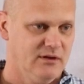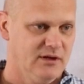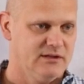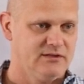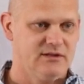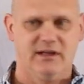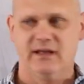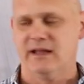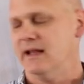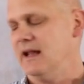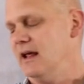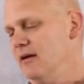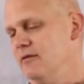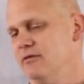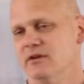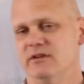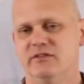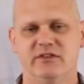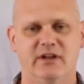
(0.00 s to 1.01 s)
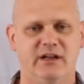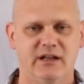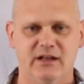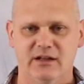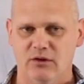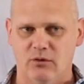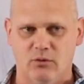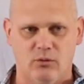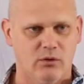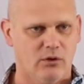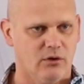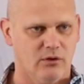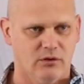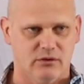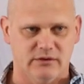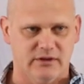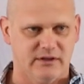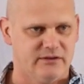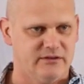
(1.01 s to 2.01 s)
It's like in every city in the
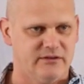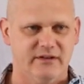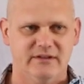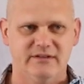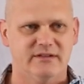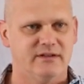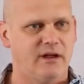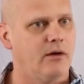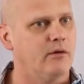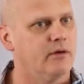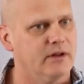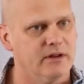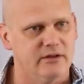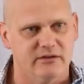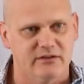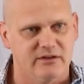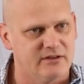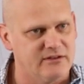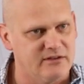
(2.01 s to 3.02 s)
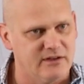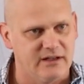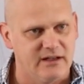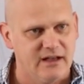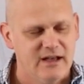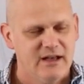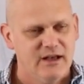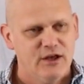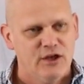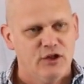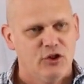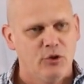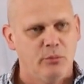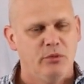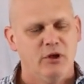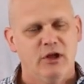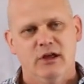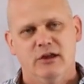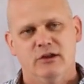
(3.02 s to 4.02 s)
world. It's this is how it is. It's like
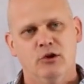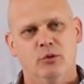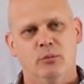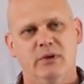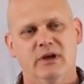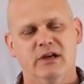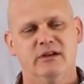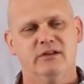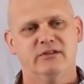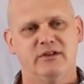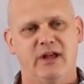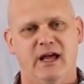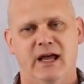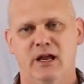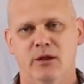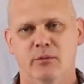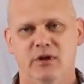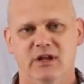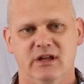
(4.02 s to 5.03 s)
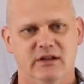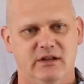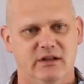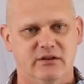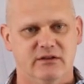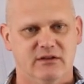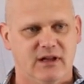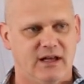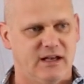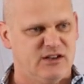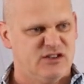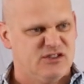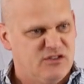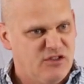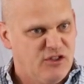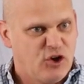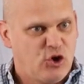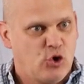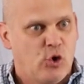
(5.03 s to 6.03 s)
the, your biggest enemy is
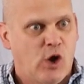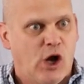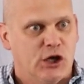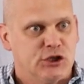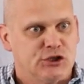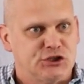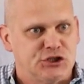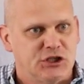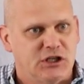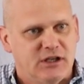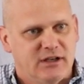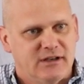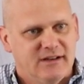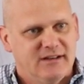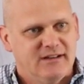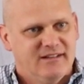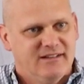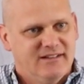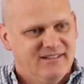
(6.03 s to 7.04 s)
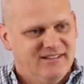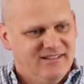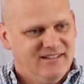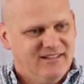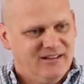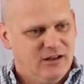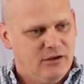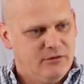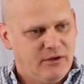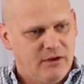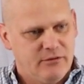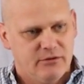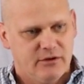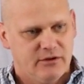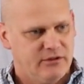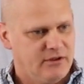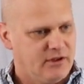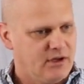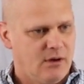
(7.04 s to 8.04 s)
like the crush mm-hmm. of
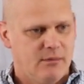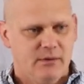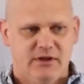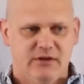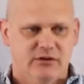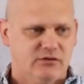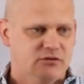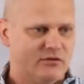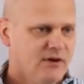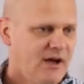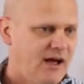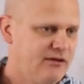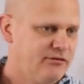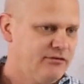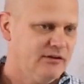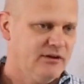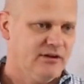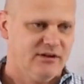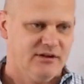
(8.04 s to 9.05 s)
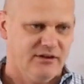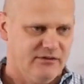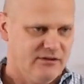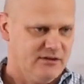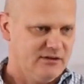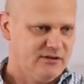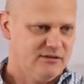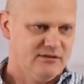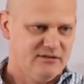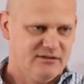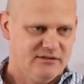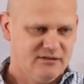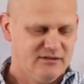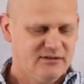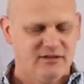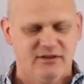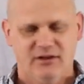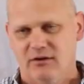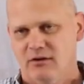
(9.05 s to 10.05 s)
everything. I mean, the traffic and
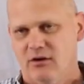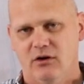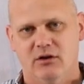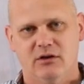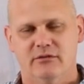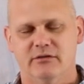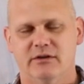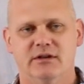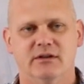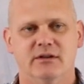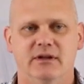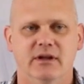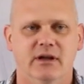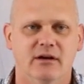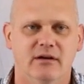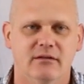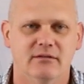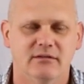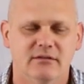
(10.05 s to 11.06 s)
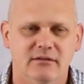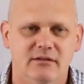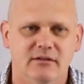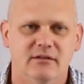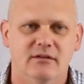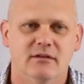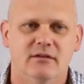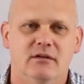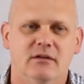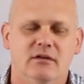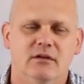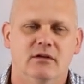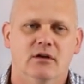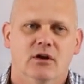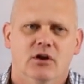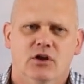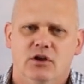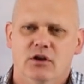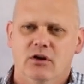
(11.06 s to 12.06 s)
the, you know all of it. Yeah.
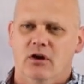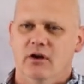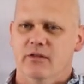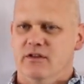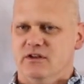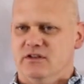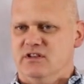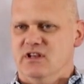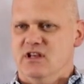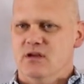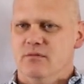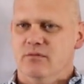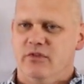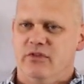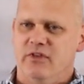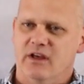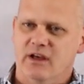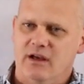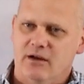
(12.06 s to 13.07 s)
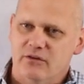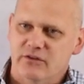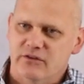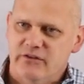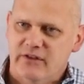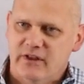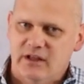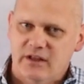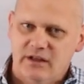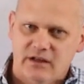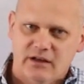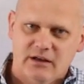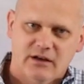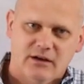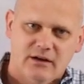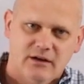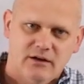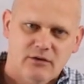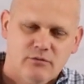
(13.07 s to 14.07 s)
You know, on the team thing, I was thinking.
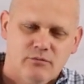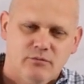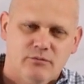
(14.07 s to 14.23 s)
Uh,